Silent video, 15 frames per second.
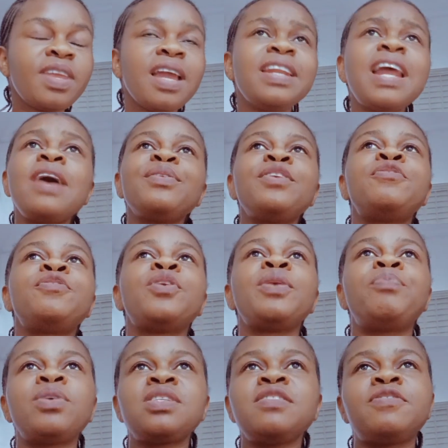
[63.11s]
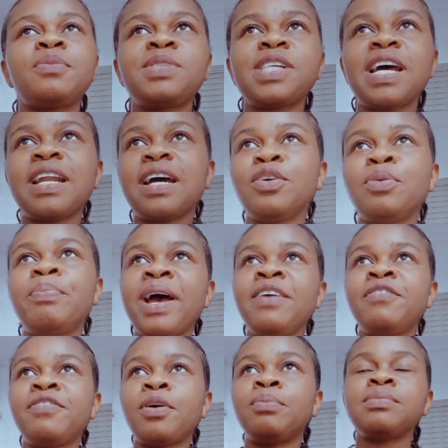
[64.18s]
Now, if you're importing from China, you're
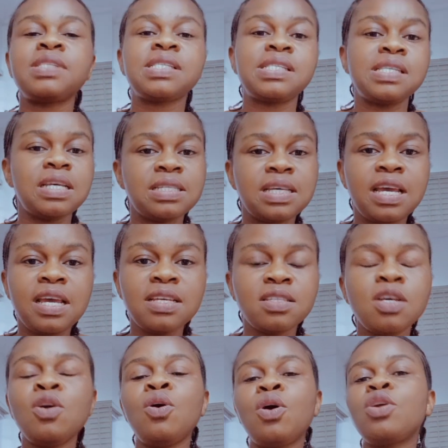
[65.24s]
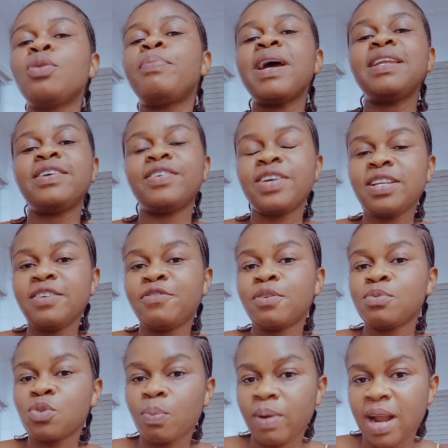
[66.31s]
buying from 688, or you're buying directly
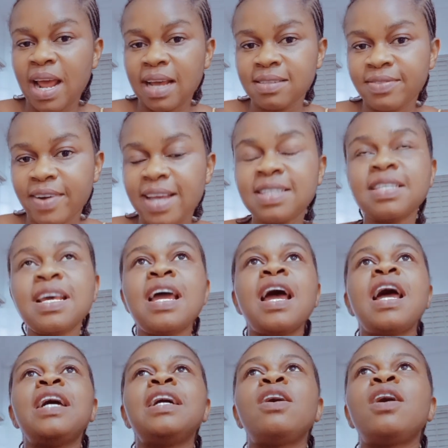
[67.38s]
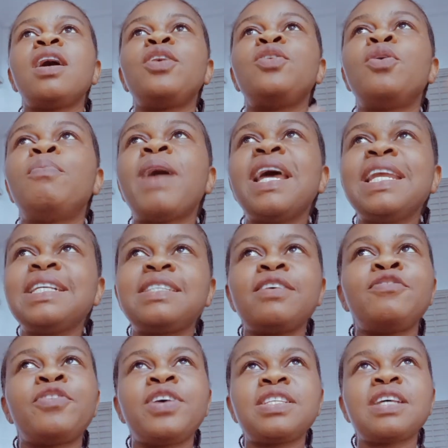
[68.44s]
from suppliers, right? You're buying, let's
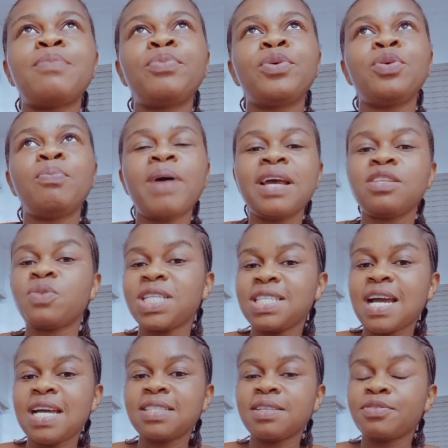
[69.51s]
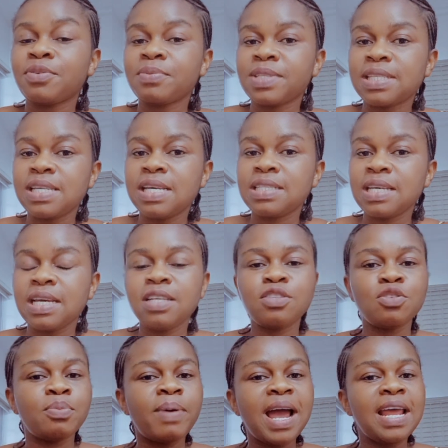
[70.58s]
say, for example, you buy 20 items from 688,
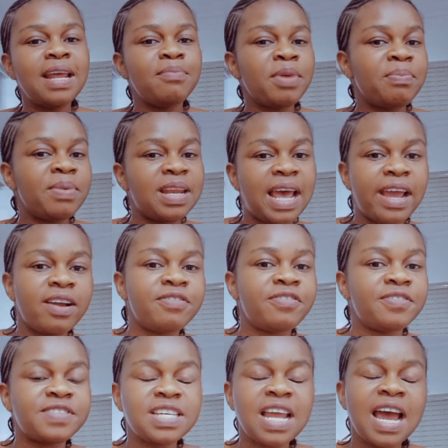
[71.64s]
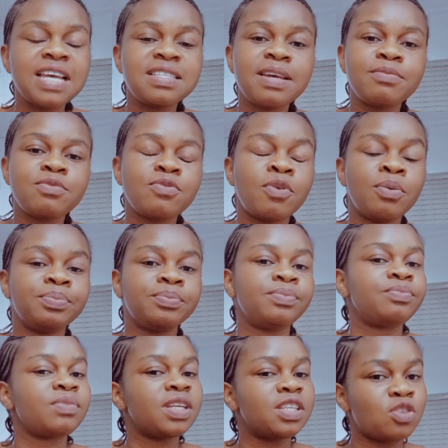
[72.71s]
you buy maybe like 15 items from
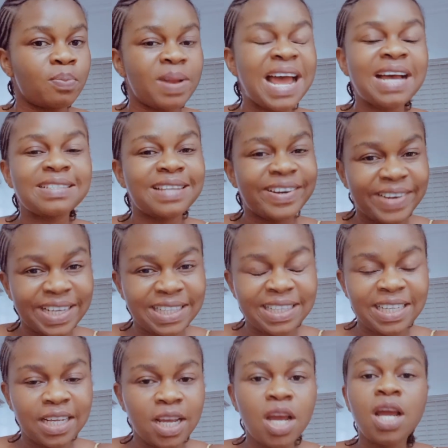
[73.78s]
suppliers directly.